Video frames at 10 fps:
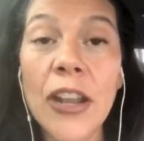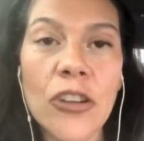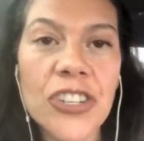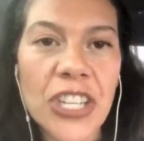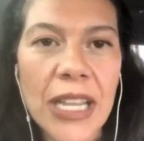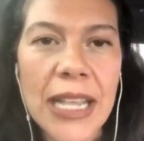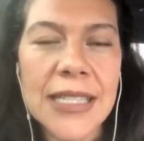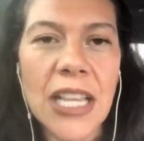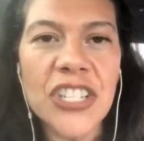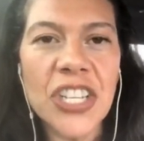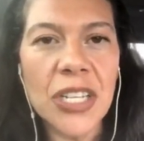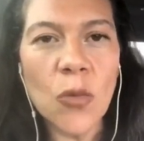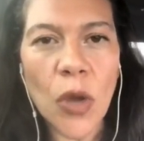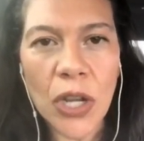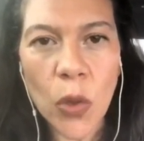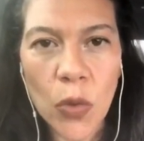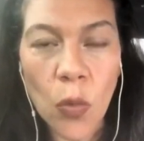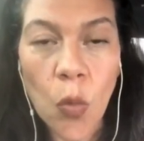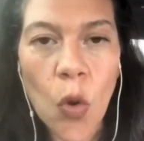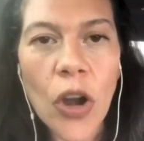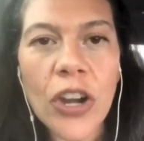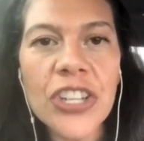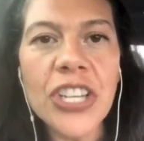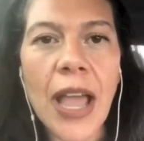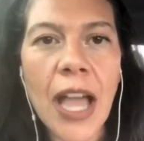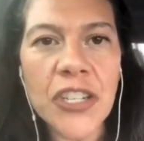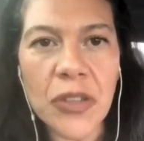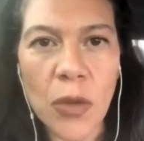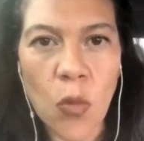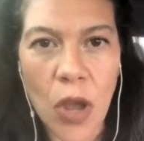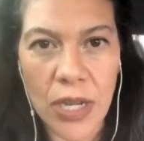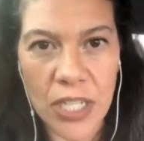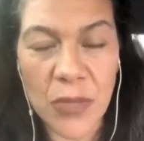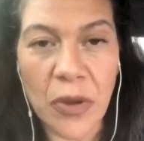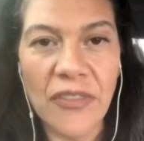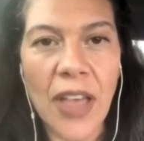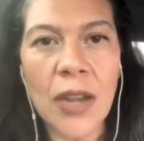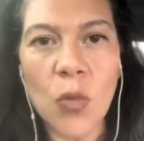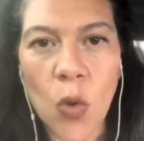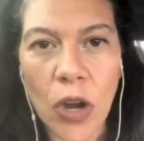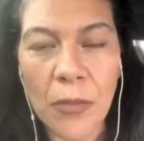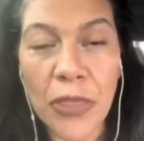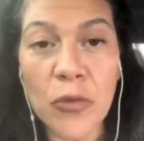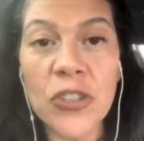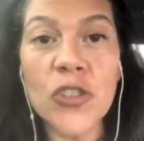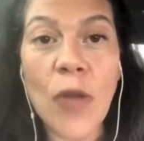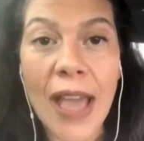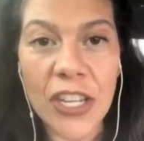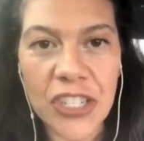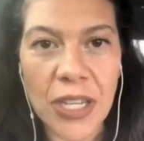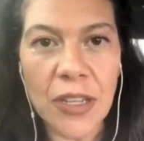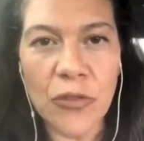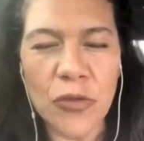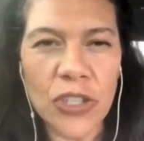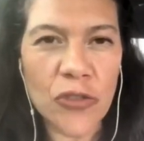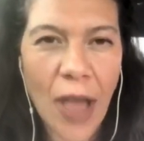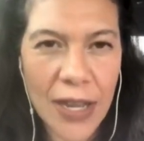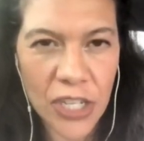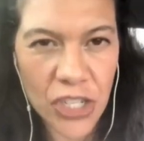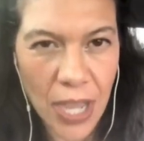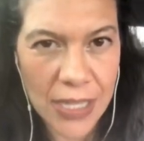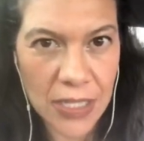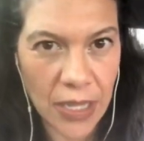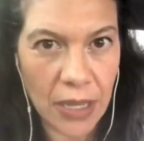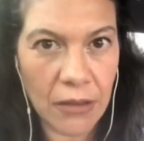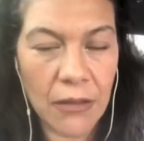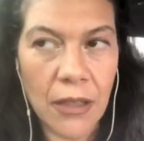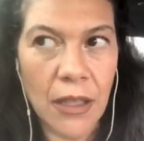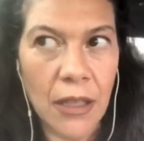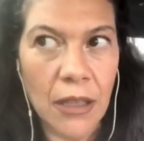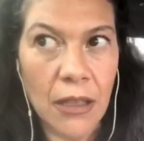energy is that she didn't want to go to war. She actually wanted to prevent war through strategy, through strategizing